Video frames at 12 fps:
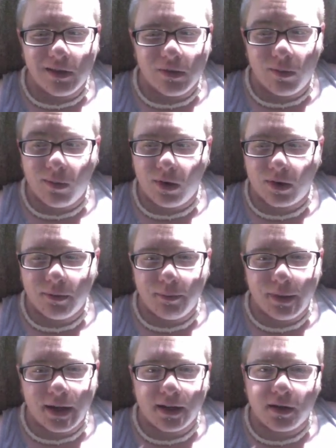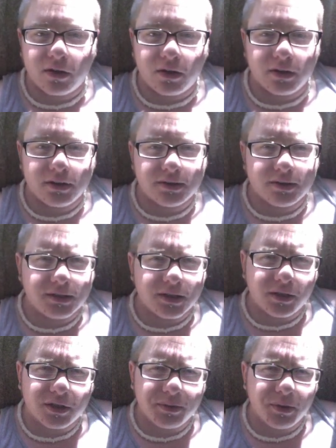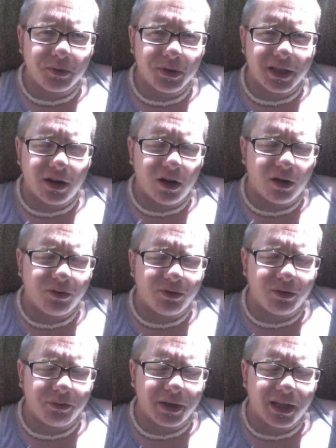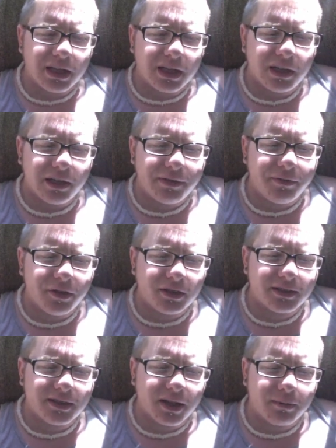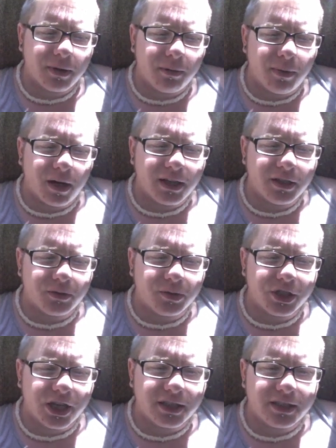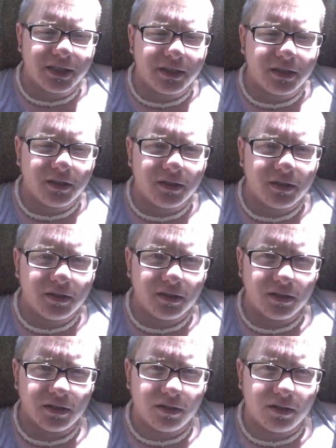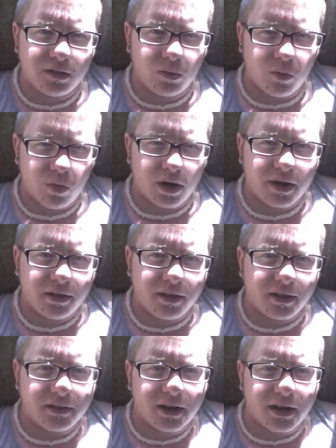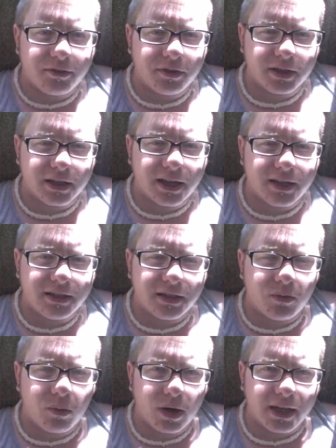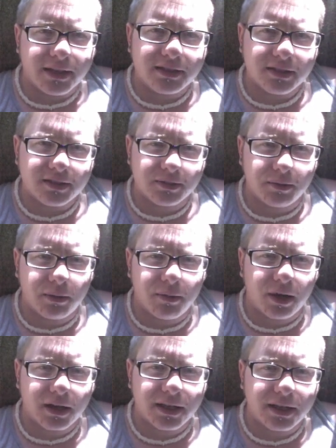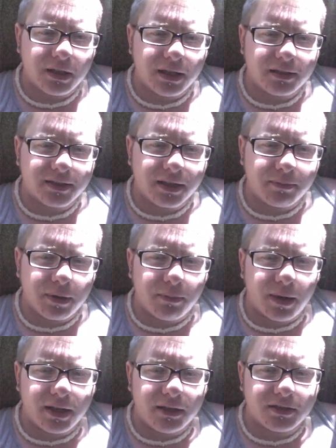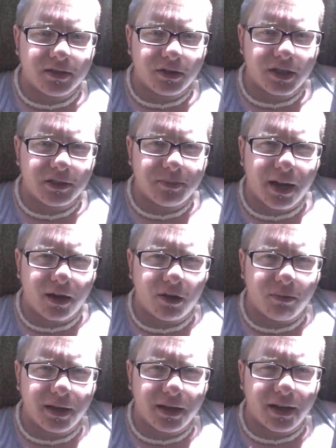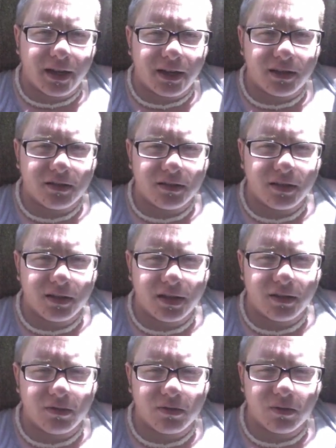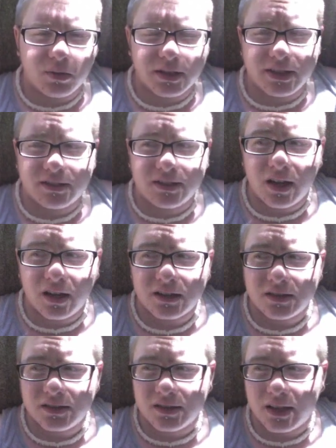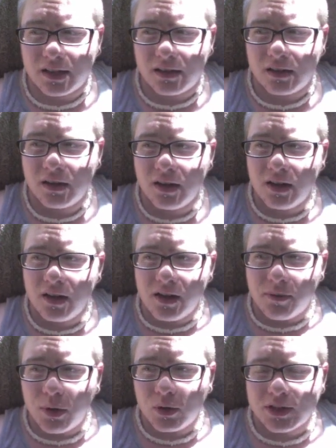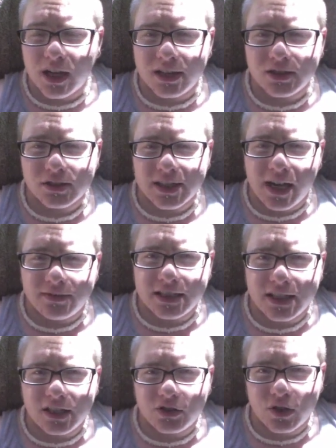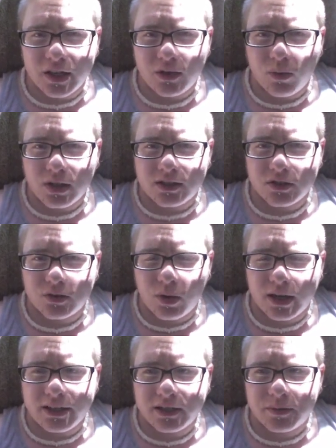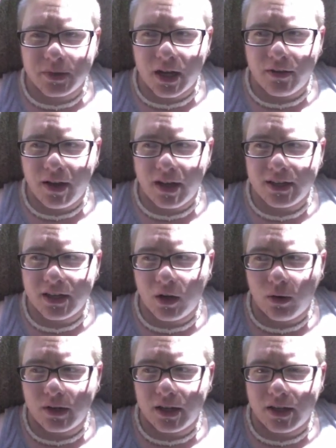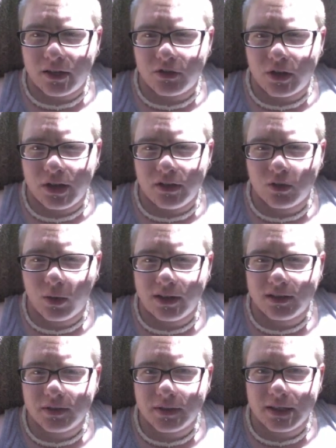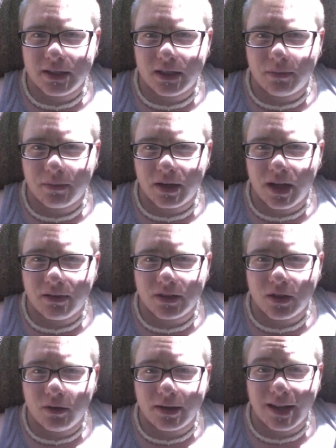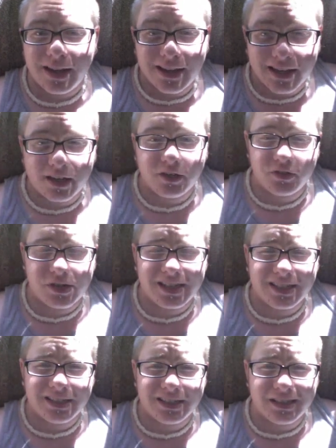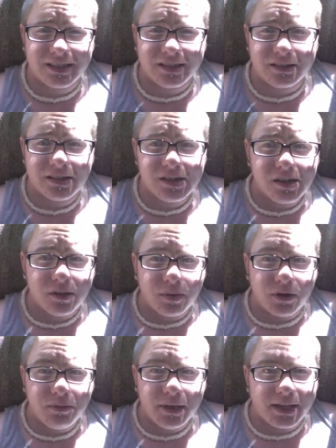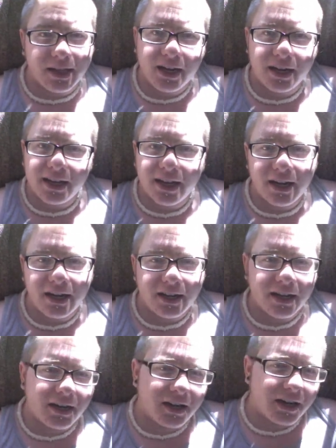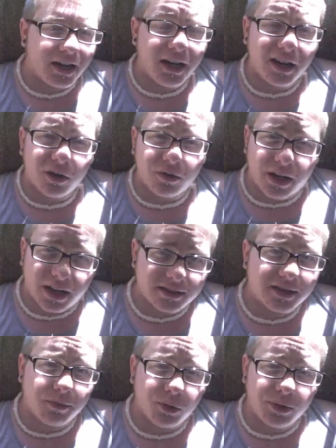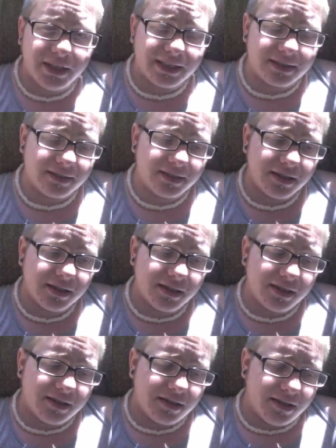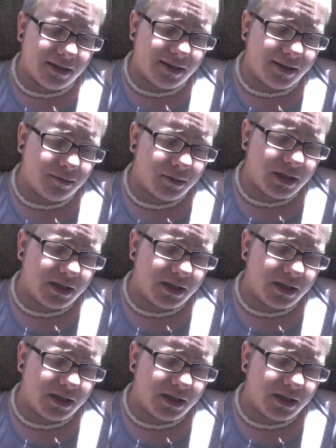welcome back, girls. You know, it's been really hard for me. It feels like my body's rejecting the one thing that I feel like I did right to my body. It's like my body's turned its back on me again, and it really sucks. And most guys only have to get it drained once or twice, but I've had to go and get it drained twice already, and I'm gonna have to go again and get it drained, and probably again and again and again and again over the next couple weeks. Um,